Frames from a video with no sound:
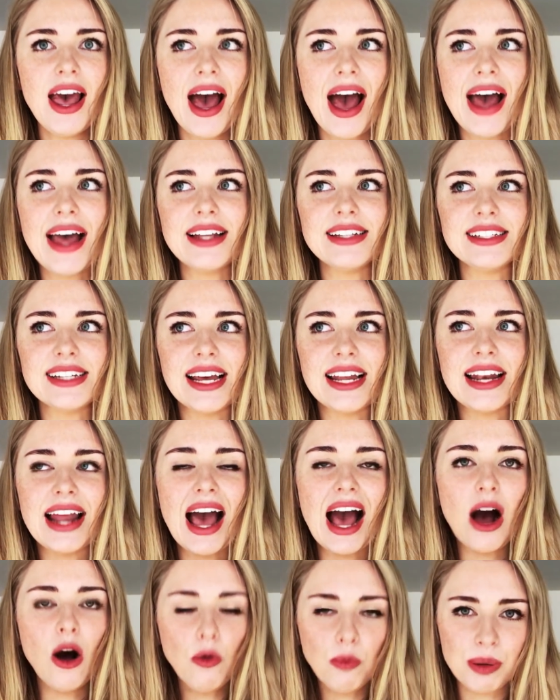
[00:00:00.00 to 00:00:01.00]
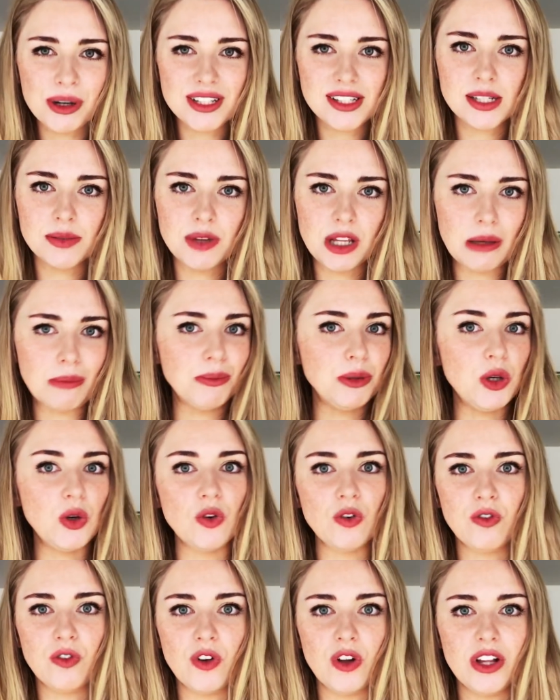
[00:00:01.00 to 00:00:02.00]
and output something
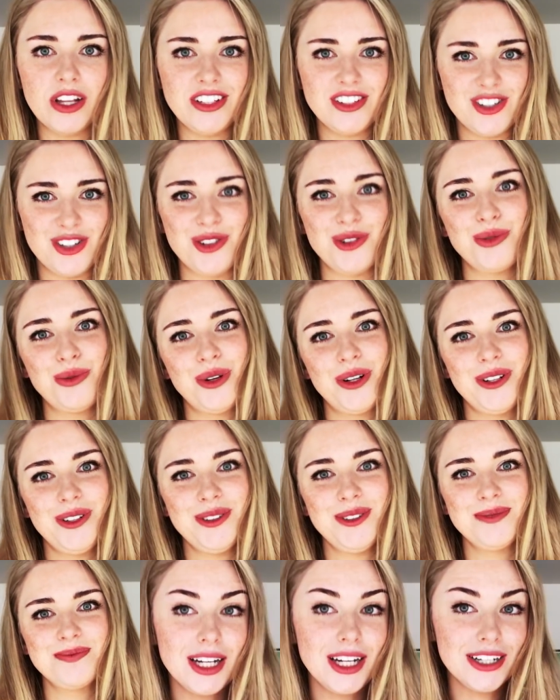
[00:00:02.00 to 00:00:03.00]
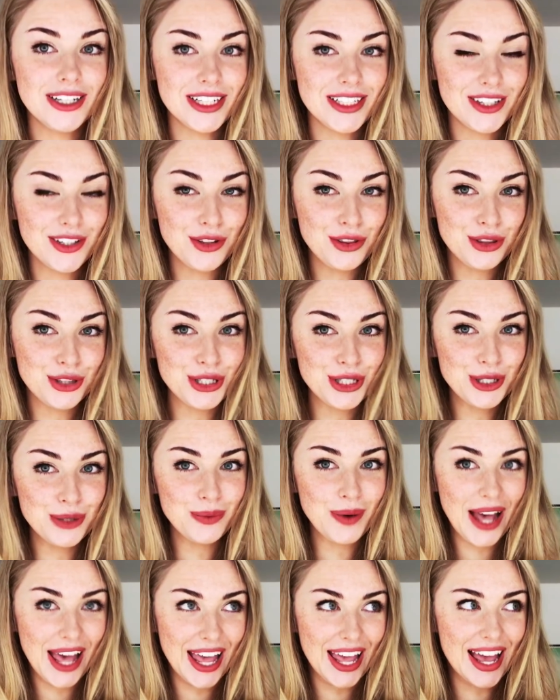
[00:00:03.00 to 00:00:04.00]
beautiful into the world. All right, the third
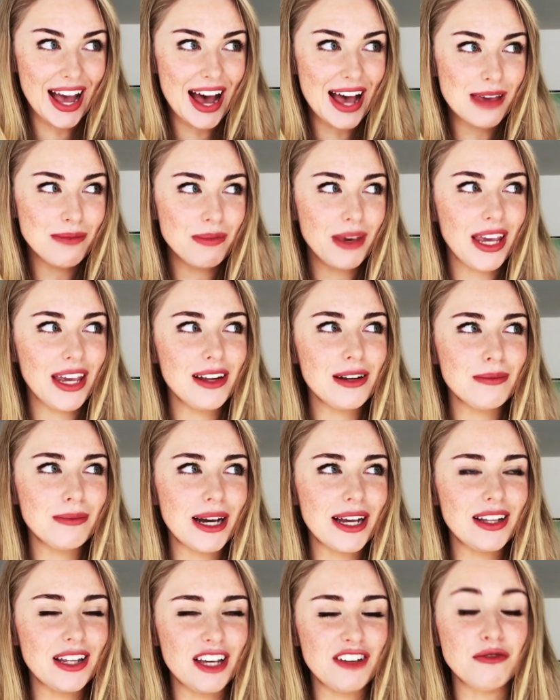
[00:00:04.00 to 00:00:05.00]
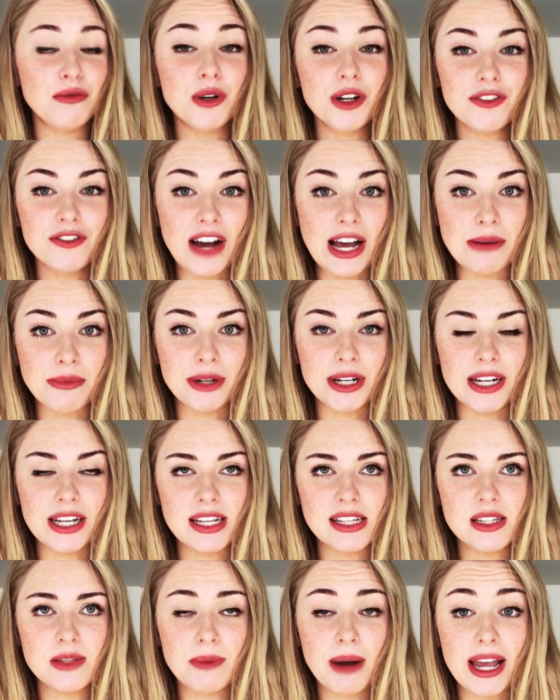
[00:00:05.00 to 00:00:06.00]
way I made my life more vibrant
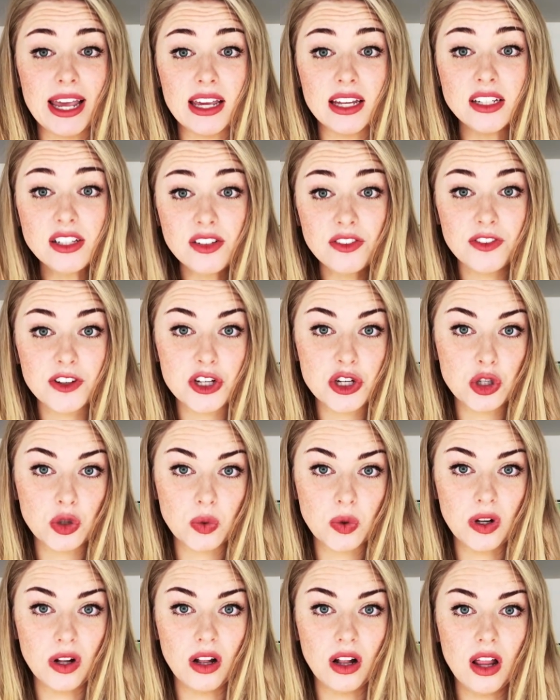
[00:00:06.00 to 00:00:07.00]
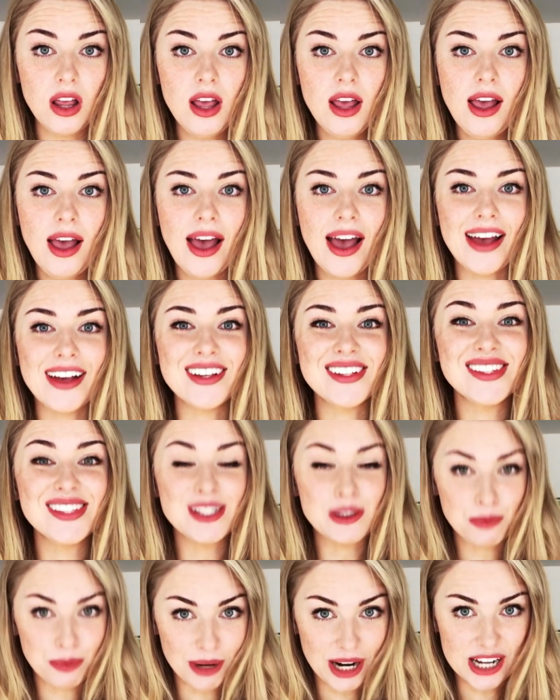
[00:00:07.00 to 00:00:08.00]
is by individual
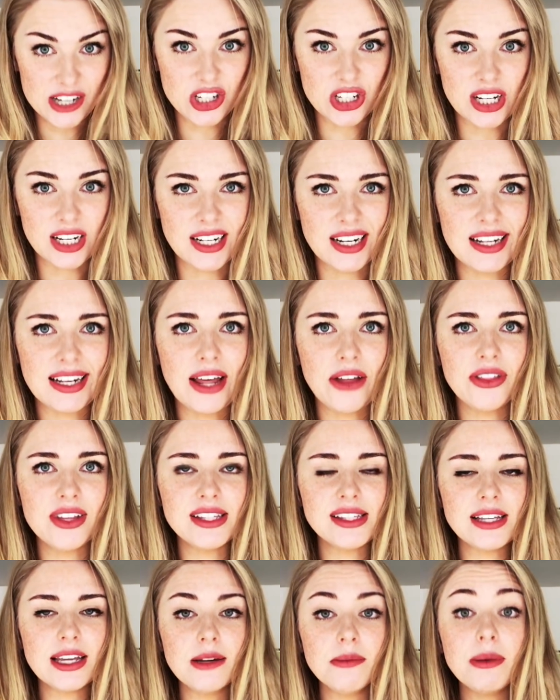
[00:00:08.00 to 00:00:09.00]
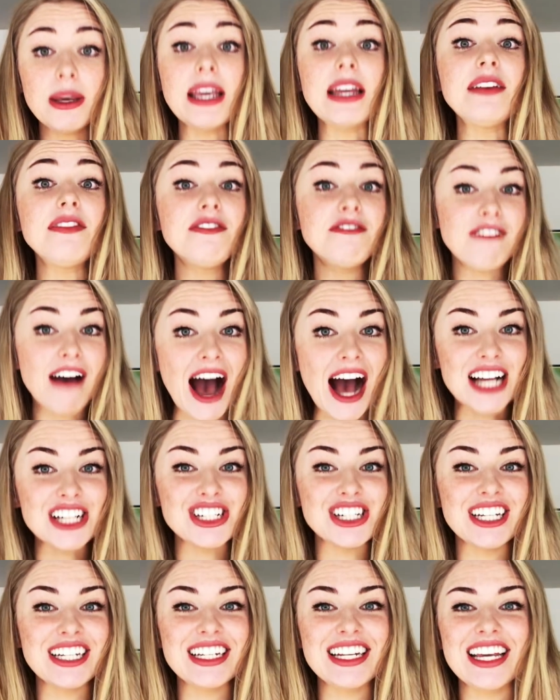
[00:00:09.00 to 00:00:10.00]
expression. Now, this can be in
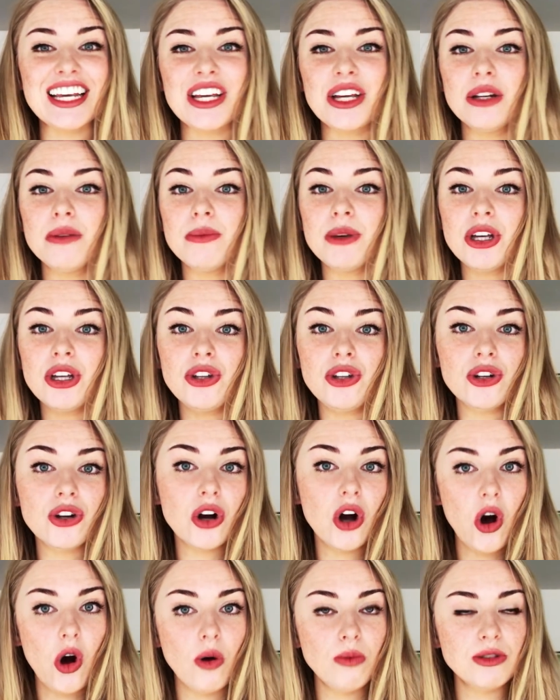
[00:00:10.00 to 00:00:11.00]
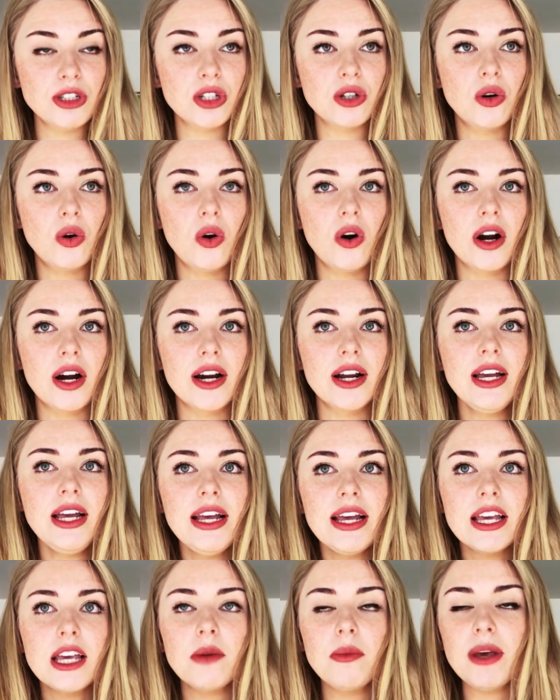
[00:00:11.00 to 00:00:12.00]
fashion, it can be in your home decor,
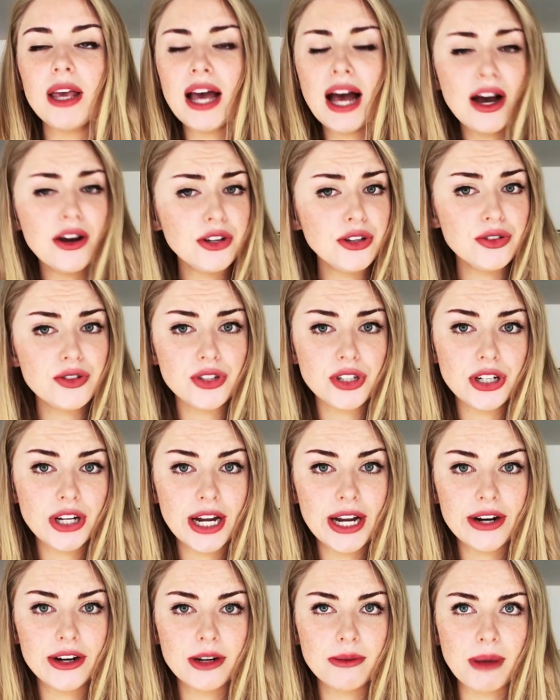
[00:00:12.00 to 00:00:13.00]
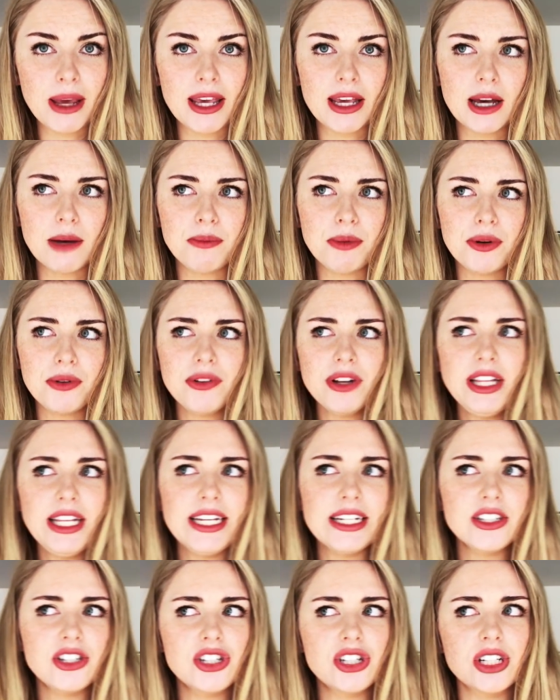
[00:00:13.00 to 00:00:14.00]
it can be how you do your hair and makeup, but
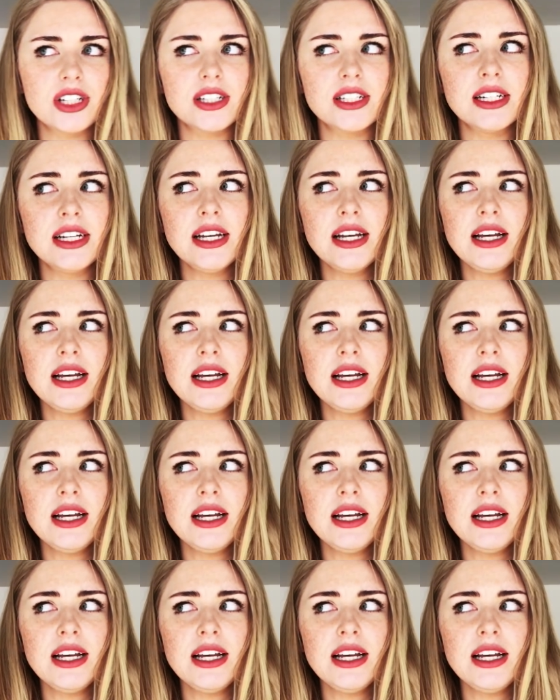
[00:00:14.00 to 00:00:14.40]
really it's just